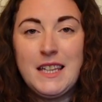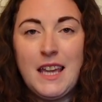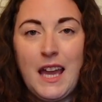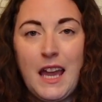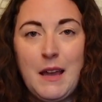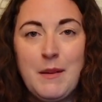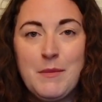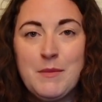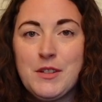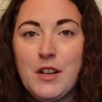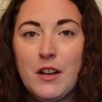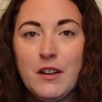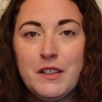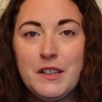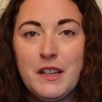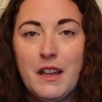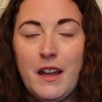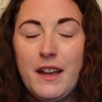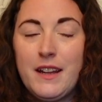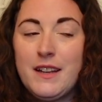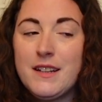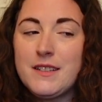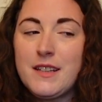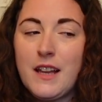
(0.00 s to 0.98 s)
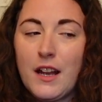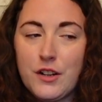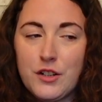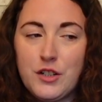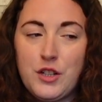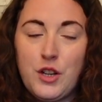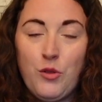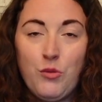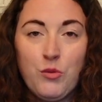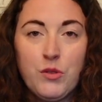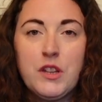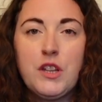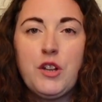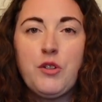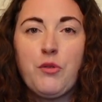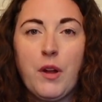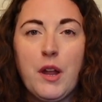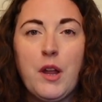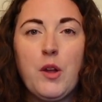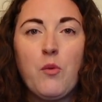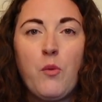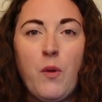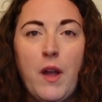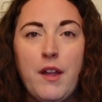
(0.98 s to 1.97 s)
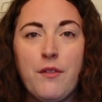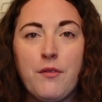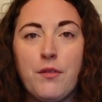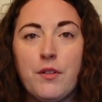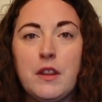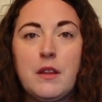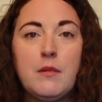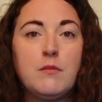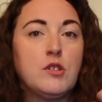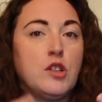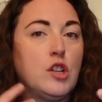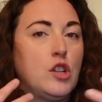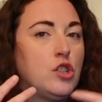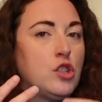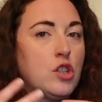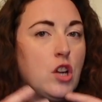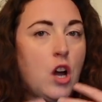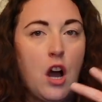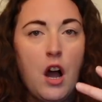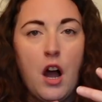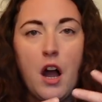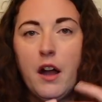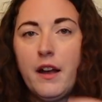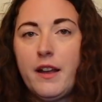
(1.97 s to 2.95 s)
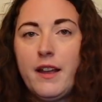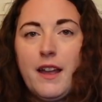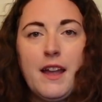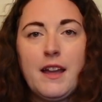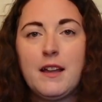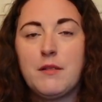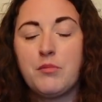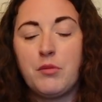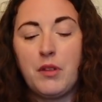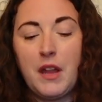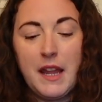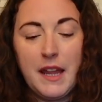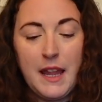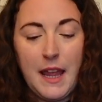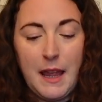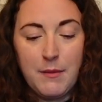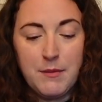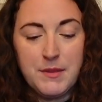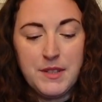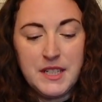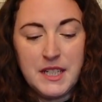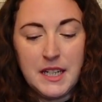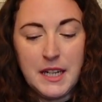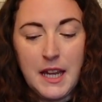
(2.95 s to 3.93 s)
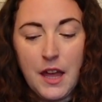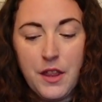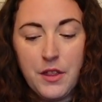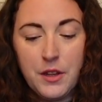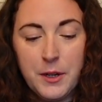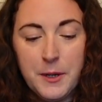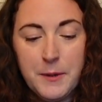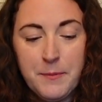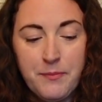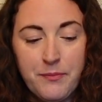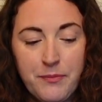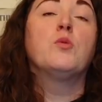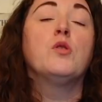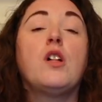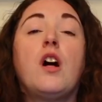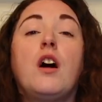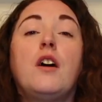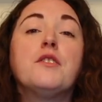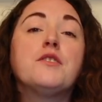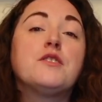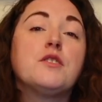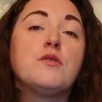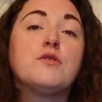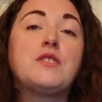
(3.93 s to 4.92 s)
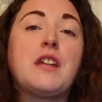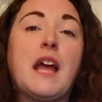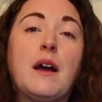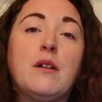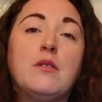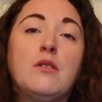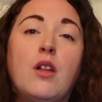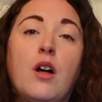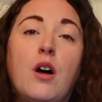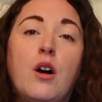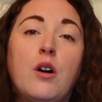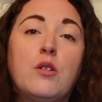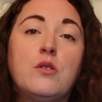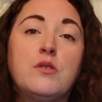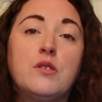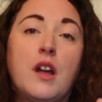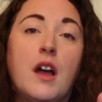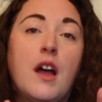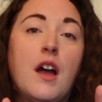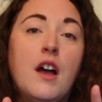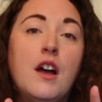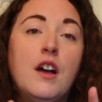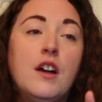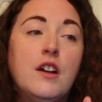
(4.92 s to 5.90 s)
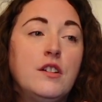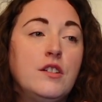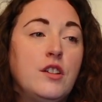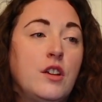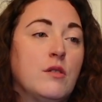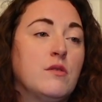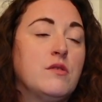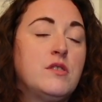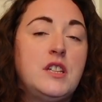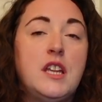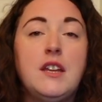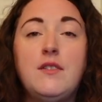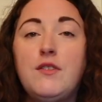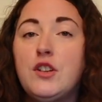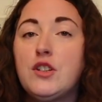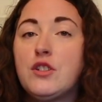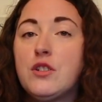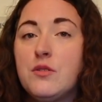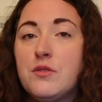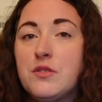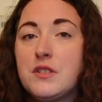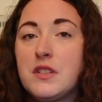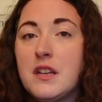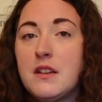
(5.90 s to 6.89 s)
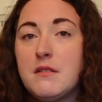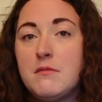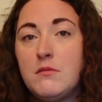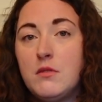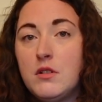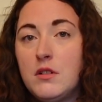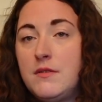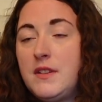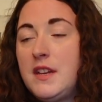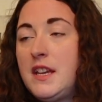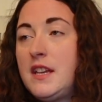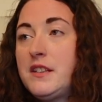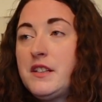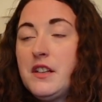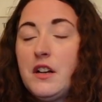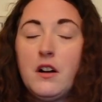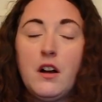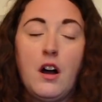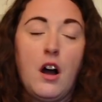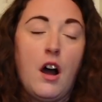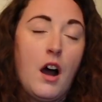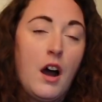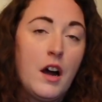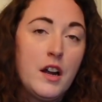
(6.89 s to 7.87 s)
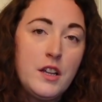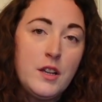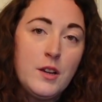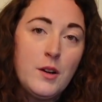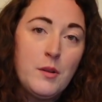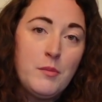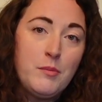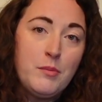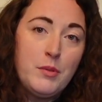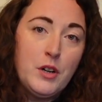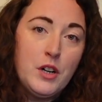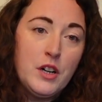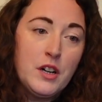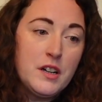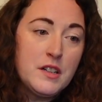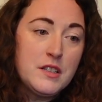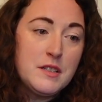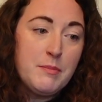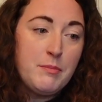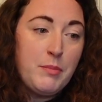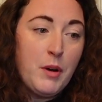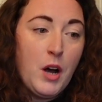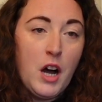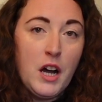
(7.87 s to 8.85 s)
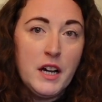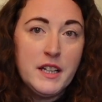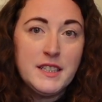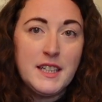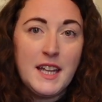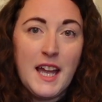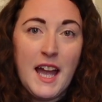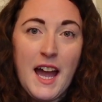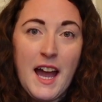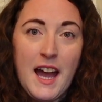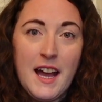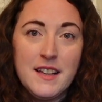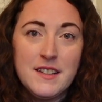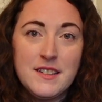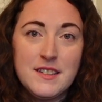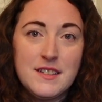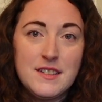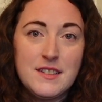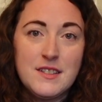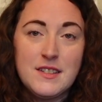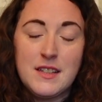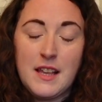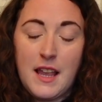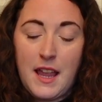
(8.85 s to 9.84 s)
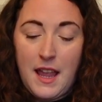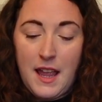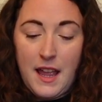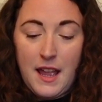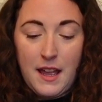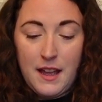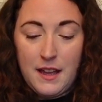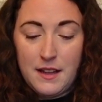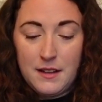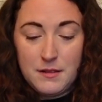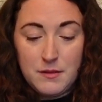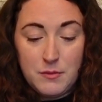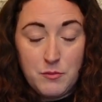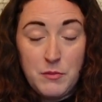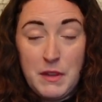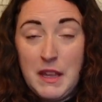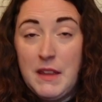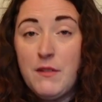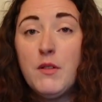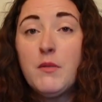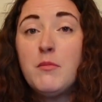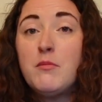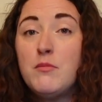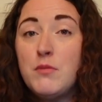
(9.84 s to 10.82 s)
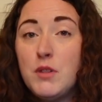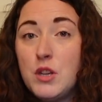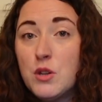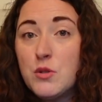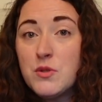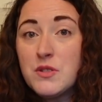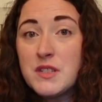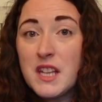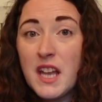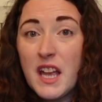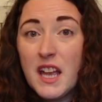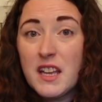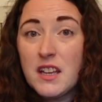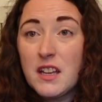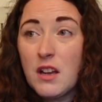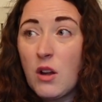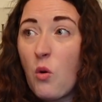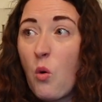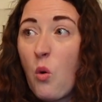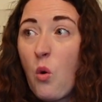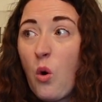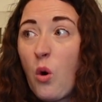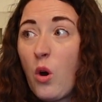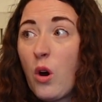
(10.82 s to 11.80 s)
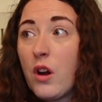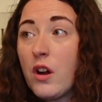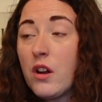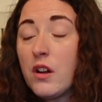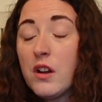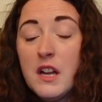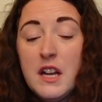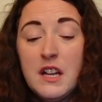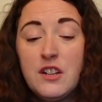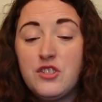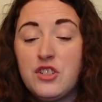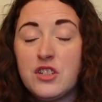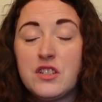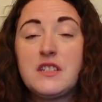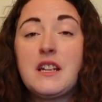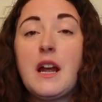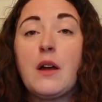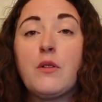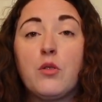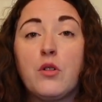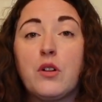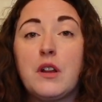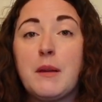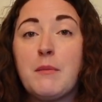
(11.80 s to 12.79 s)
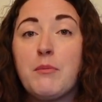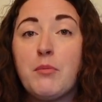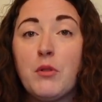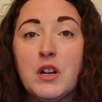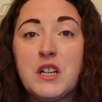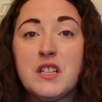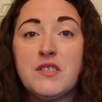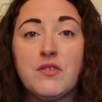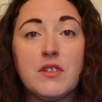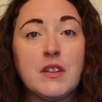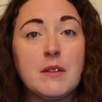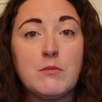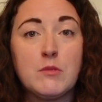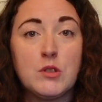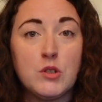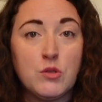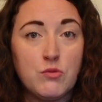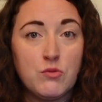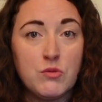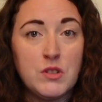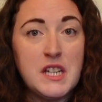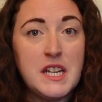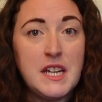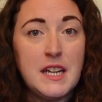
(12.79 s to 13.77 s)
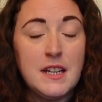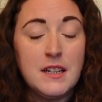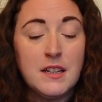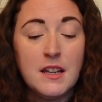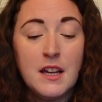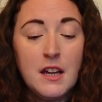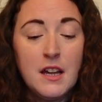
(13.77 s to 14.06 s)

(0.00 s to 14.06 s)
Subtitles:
games online is actually a really great way for them to talk and play games together. We'll also download TV shows and movies audiobooks, podcasts, and even music, or just downloading books for them to read.